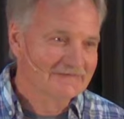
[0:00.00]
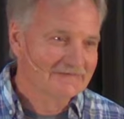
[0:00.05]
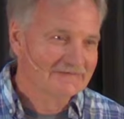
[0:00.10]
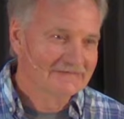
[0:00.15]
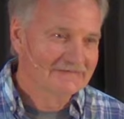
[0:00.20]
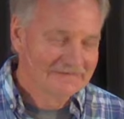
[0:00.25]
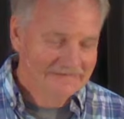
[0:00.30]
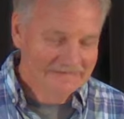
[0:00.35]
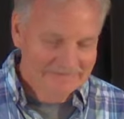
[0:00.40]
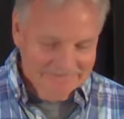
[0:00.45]

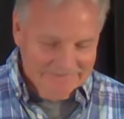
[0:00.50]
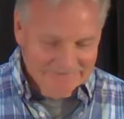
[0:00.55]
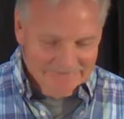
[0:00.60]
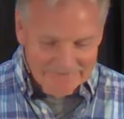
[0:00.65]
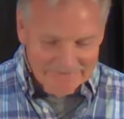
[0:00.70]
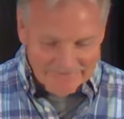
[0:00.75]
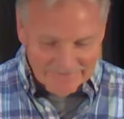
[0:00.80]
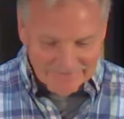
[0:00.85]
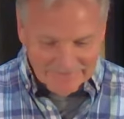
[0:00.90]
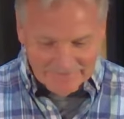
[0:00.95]

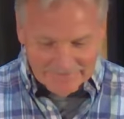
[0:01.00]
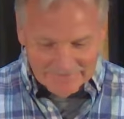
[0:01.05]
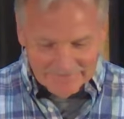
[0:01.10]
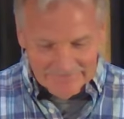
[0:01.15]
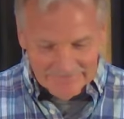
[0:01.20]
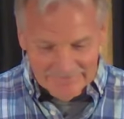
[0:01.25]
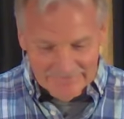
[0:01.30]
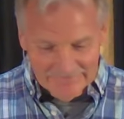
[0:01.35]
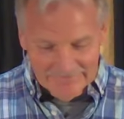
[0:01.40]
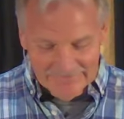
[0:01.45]

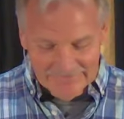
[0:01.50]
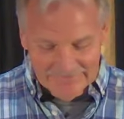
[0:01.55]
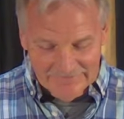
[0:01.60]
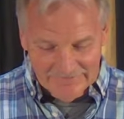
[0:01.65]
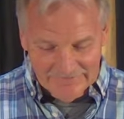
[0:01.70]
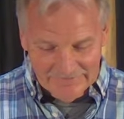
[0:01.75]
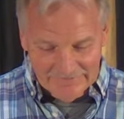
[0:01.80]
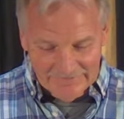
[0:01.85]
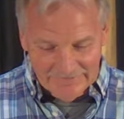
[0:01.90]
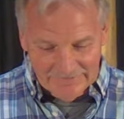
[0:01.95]

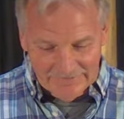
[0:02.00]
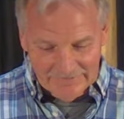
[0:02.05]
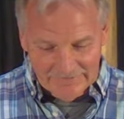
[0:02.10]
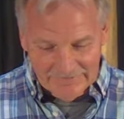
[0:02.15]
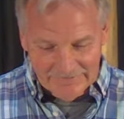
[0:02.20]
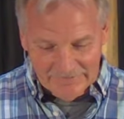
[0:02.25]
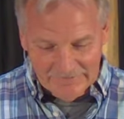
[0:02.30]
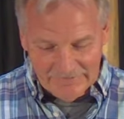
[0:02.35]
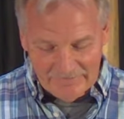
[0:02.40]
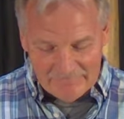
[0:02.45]

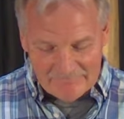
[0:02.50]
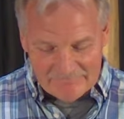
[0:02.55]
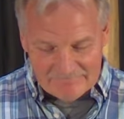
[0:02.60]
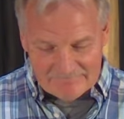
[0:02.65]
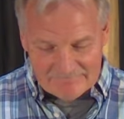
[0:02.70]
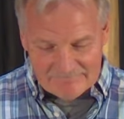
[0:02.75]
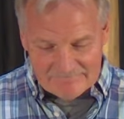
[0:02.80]
(no one is talking)